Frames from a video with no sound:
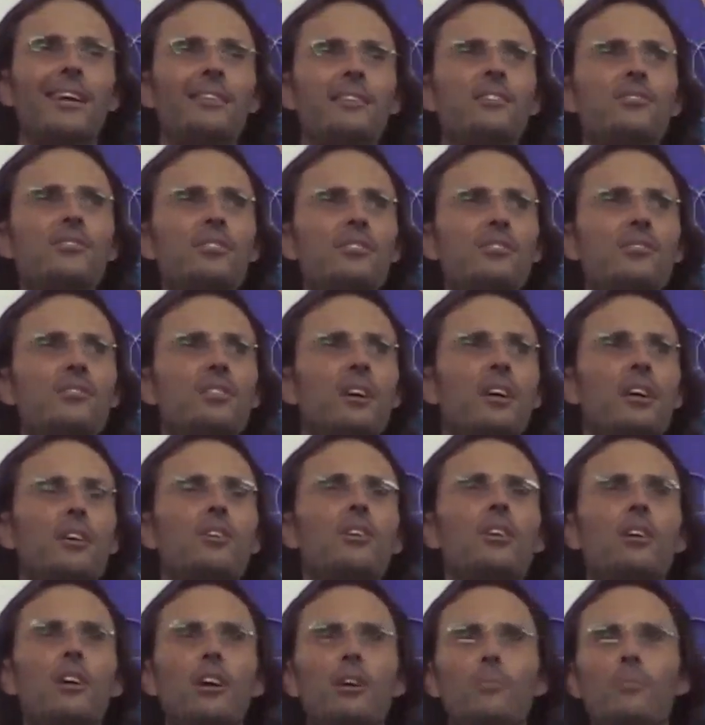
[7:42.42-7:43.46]
And this is a
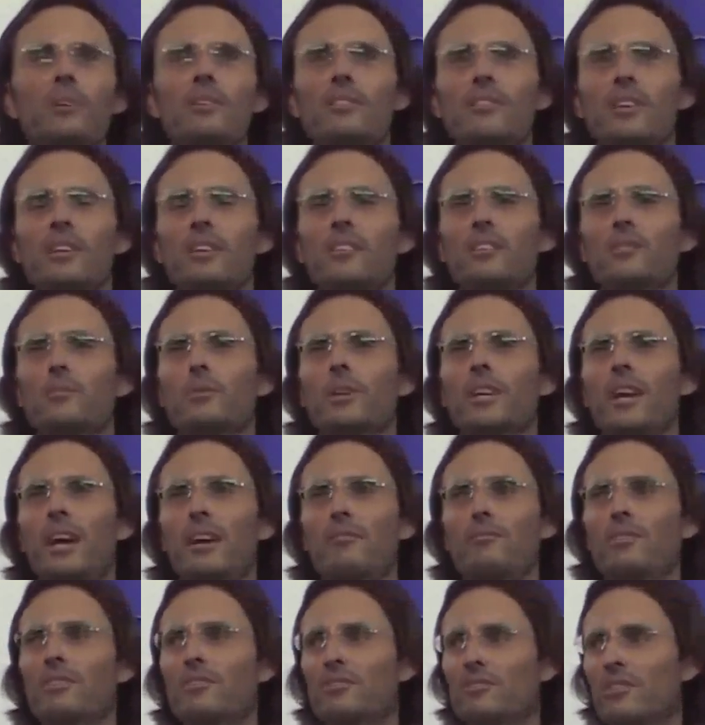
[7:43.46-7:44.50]
common thing that we
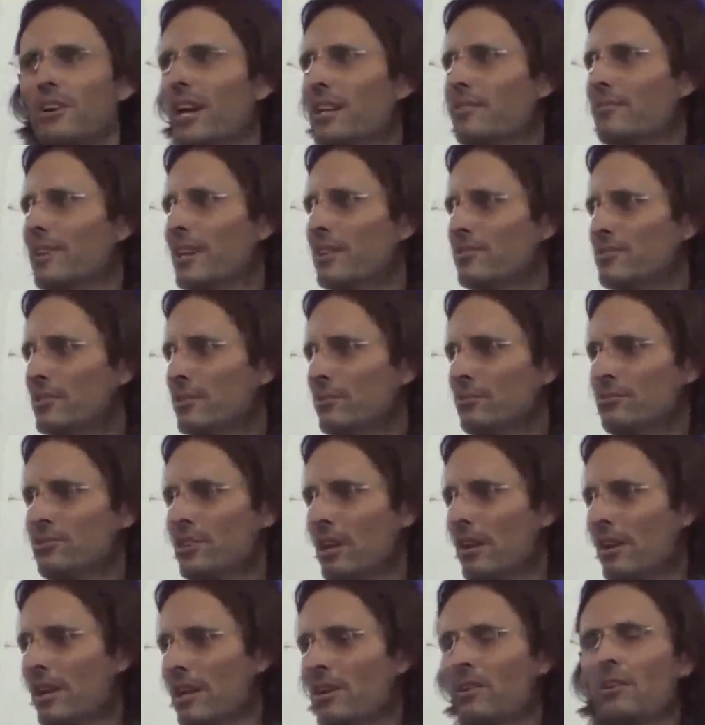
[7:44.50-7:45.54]
have inside of ourselves
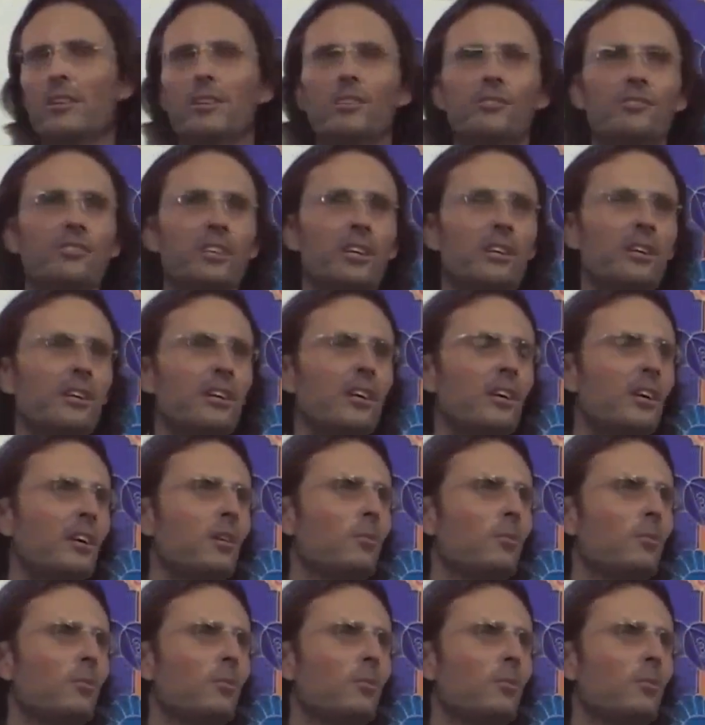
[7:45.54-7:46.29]
going on, is that